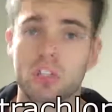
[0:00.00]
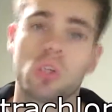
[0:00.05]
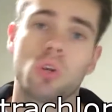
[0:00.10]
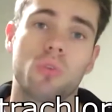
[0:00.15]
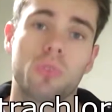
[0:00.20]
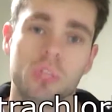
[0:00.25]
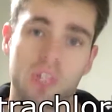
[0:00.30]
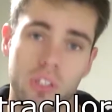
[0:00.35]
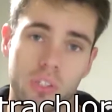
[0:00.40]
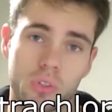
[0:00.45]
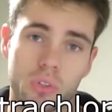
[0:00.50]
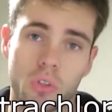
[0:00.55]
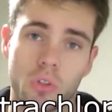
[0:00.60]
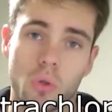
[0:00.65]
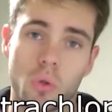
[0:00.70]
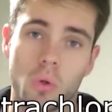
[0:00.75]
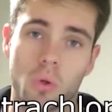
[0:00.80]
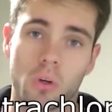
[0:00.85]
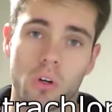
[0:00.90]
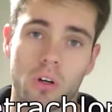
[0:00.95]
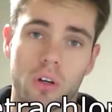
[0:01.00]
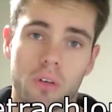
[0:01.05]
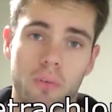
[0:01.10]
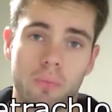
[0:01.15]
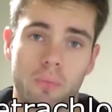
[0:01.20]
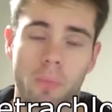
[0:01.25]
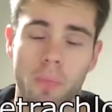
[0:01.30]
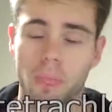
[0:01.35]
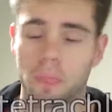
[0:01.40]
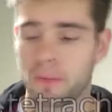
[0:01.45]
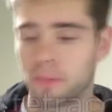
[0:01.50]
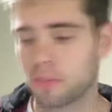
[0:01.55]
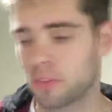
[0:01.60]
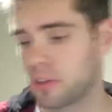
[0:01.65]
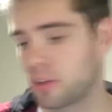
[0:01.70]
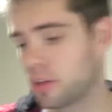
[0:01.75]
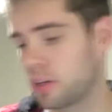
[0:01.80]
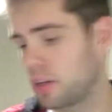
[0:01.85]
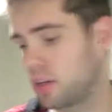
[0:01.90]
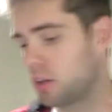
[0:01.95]
sulfur tetrachloride.
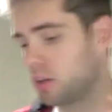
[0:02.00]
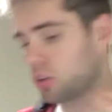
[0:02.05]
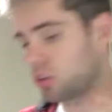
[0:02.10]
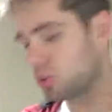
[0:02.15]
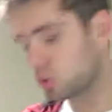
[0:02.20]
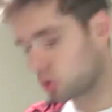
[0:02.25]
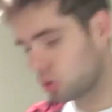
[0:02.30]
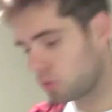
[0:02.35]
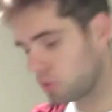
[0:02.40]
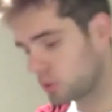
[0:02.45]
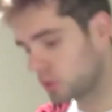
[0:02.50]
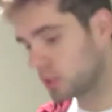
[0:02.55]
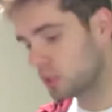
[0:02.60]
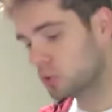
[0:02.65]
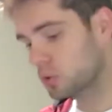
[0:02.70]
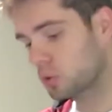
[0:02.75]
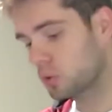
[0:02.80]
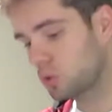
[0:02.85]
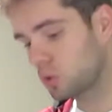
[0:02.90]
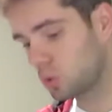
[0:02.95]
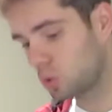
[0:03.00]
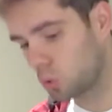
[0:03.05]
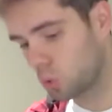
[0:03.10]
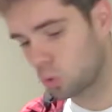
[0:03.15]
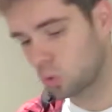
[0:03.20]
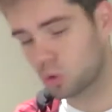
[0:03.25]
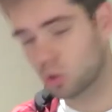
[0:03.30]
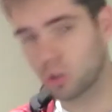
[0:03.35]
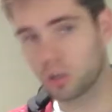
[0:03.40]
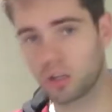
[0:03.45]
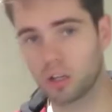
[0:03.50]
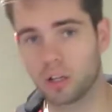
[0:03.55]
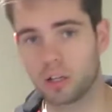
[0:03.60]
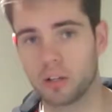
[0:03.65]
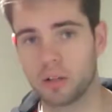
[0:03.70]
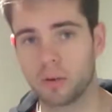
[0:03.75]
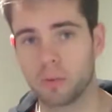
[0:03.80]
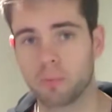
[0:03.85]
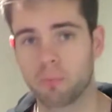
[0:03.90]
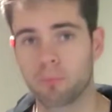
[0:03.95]
Now, sulfur
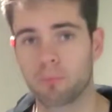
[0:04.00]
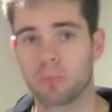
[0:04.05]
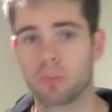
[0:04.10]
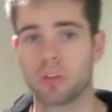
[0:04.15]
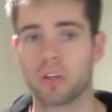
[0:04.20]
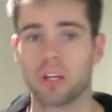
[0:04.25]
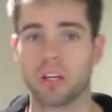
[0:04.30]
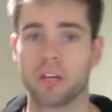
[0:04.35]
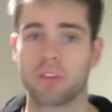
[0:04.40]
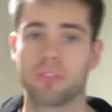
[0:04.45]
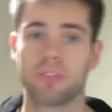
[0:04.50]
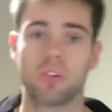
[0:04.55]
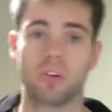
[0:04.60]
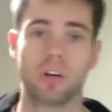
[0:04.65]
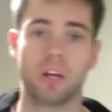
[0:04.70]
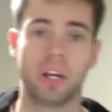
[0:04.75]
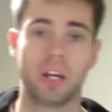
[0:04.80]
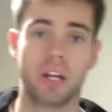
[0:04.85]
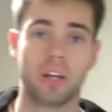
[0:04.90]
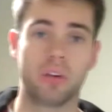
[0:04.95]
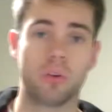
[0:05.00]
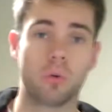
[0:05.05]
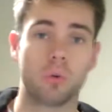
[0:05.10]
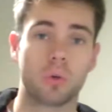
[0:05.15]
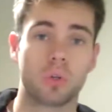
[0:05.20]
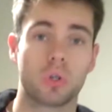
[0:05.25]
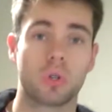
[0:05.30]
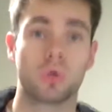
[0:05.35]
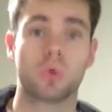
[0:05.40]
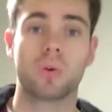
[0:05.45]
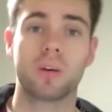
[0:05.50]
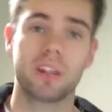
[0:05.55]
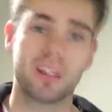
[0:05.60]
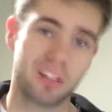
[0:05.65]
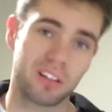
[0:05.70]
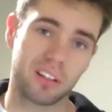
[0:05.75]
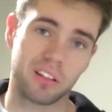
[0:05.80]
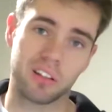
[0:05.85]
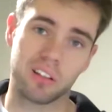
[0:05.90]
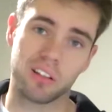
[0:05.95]
tetrachloride, if not handled
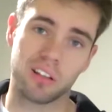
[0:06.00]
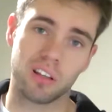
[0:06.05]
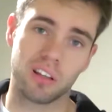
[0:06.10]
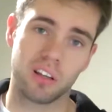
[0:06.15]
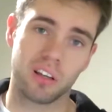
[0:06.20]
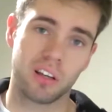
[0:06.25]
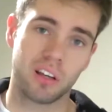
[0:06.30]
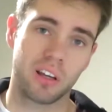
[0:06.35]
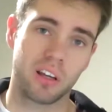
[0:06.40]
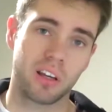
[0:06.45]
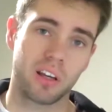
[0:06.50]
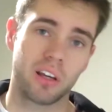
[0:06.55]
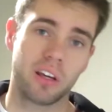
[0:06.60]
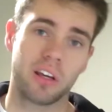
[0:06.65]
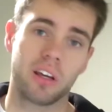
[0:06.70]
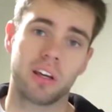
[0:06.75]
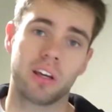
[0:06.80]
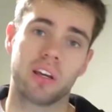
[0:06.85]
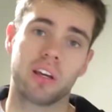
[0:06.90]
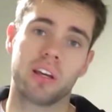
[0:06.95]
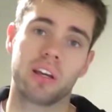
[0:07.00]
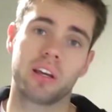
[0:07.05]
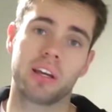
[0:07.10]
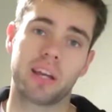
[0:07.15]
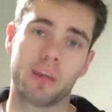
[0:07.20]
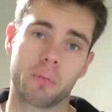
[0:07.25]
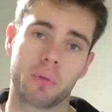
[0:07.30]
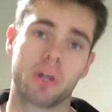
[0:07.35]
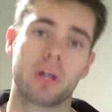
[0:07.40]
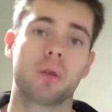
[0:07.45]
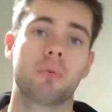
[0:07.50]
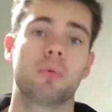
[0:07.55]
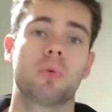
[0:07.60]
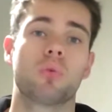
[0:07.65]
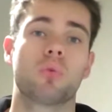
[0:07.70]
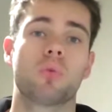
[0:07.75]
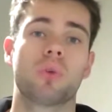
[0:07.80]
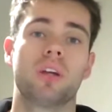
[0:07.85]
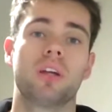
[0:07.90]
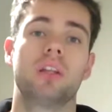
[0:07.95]
correctly, can become a
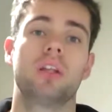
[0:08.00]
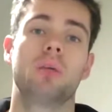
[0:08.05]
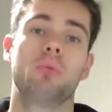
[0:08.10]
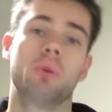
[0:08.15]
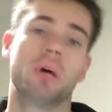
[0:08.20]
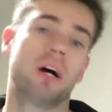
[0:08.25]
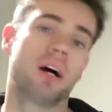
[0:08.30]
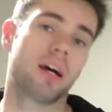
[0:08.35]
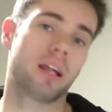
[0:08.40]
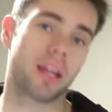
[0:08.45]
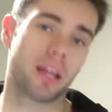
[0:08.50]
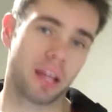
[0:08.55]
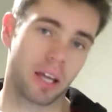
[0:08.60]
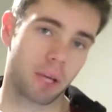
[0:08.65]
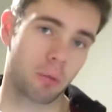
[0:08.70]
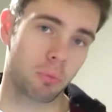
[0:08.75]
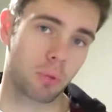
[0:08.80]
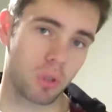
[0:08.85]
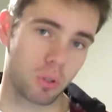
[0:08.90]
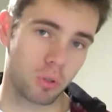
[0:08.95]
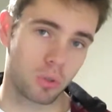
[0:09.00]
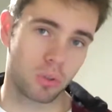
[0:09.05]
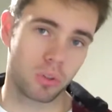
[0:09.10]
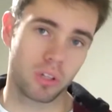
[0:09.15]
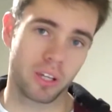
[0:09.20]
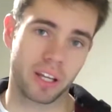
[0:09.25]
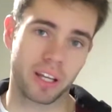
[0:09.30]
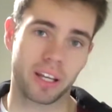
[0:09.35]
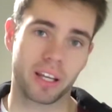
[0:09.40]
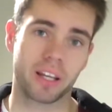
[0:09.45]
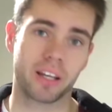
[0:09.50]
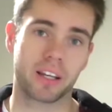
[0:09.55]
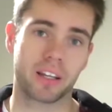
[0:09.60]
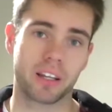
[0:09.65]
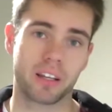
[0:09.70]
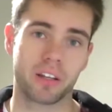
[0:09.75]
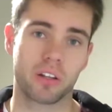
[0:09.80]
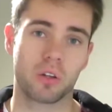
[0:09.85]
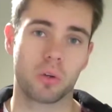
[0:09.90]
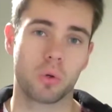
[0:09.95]
really bad air pollutant and
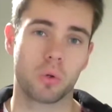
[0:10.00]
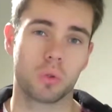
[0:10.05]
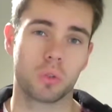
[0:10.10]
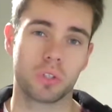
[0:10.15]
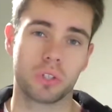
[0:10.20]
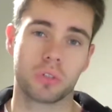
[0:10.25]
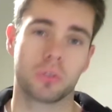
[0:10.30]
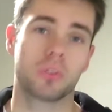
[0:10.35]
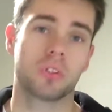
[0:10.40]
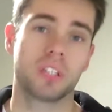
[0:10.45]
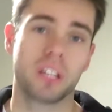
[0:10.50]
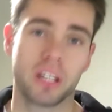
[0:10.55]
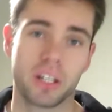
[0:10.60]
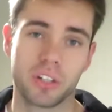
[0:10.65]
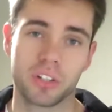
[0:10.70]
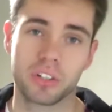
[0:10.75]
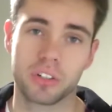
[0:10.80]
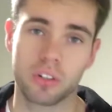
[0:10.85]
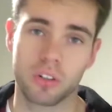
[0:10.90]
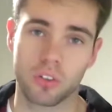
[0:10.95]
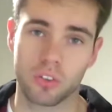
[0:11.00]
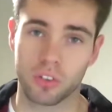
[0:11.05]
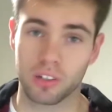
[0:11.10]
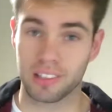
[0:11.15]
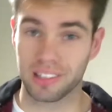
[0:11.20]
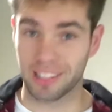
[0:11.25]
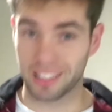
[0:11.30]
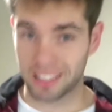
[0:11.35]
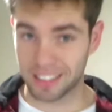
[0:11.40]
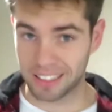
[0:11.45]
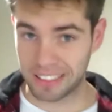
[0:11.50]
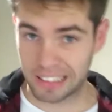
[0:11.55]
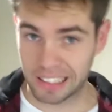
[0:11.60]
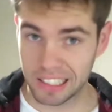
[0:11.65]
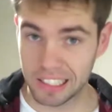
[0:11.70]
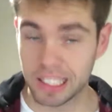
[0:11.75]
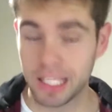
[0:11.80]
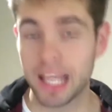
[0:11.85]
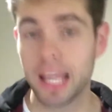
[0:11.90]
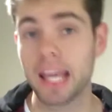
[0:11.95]
can cause irritation on the
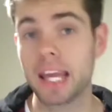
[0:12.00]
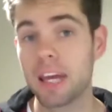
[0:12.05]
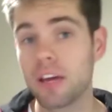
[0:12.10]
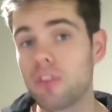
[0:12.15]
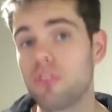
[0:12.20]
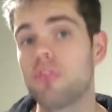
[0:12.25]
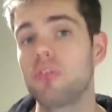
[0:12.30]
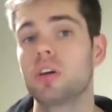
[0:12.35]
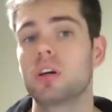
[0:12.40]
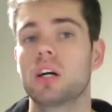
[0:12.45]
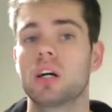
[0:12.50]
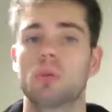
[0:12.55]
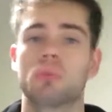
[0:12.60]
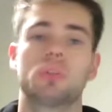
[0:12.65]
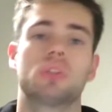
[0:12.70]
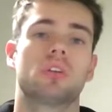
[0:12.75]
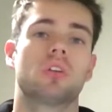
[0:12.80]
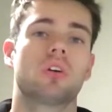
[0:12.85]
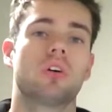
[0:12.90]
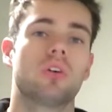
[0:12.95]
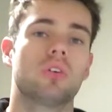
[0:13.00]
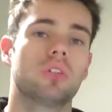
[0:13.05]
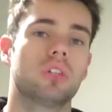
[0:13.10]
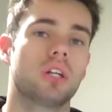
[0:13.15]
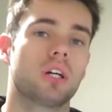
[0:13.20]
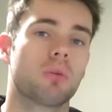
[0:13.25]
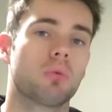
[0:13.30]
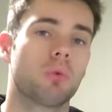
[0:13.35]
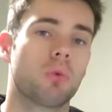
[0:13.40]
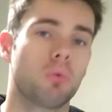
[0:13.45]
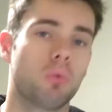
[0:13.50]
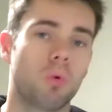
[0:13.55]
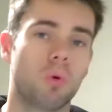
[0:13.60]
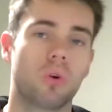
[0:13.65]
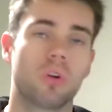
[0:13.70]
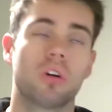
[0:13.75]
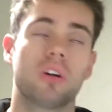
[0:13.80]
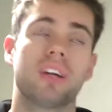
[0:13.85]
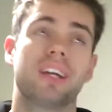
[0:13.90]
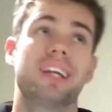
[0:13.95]
lungs. If it comes in contact with
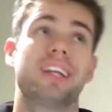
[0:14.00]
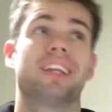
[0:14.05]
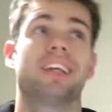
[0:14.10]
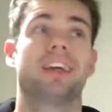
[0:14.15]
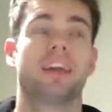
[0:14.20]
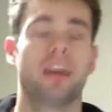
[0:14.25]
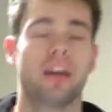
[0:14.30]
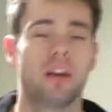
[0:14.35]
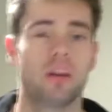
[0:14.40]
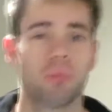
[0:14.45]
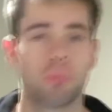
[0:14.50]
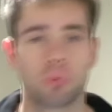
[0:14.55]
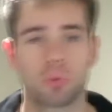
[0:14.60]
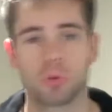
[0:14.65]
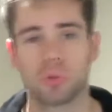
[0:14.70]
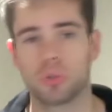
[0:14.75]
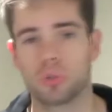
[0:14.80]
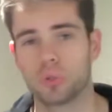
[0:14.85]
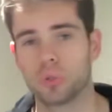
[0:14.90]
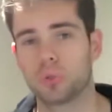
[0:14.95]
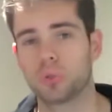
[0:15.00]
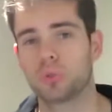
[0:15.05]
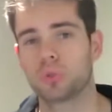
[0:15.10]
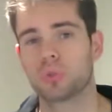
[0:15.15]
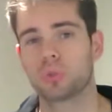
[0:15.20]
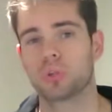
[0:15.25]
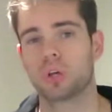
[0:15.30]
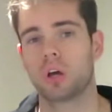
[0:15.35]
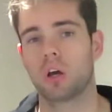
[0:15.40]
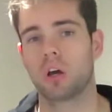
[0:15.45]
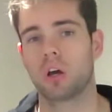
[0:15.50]
water, it can produce